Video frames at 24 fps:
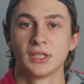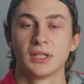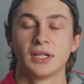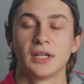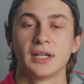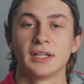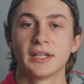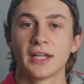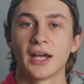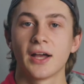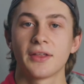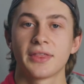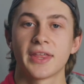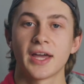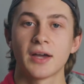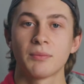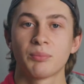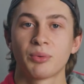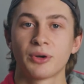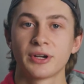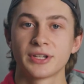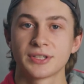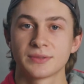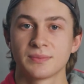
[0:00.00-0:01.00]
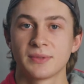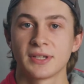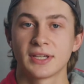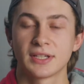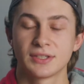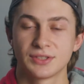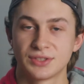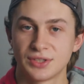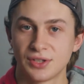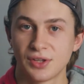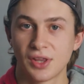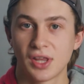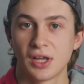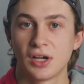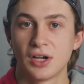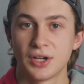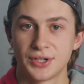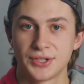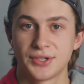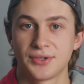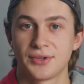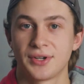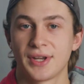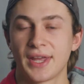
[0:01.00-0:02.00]
And now that brings me into the
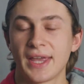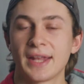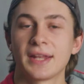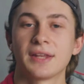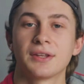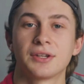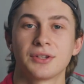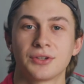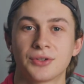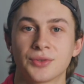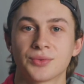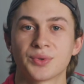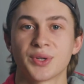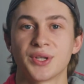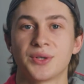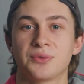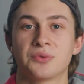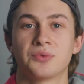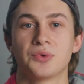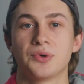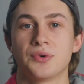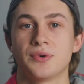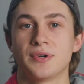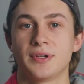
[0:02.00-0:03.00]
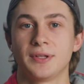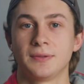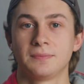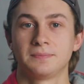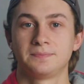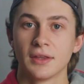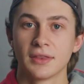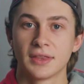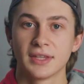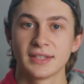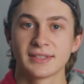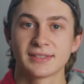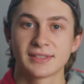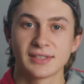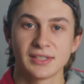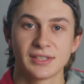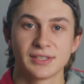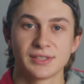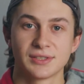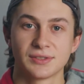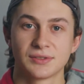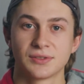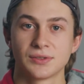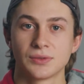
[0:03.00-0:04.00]
180-degree rule. This
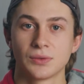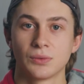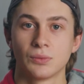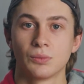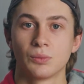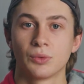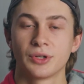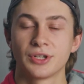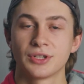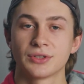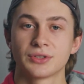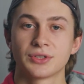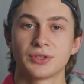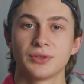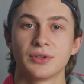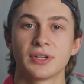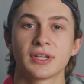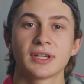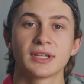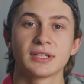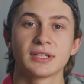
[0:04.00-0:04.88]
is, when you're shooting